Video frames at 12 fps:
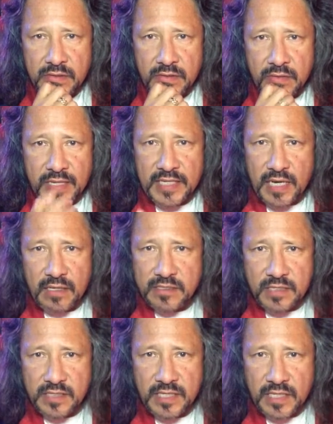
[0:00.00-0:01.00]
Why the hell is
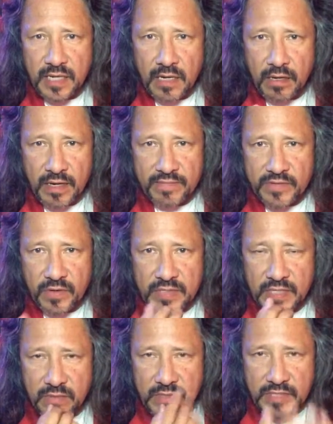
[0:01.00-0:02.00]
it going to take that long? I have no
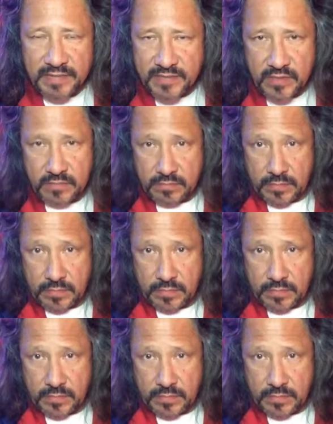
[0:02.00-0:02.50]
idea. What does he have to do?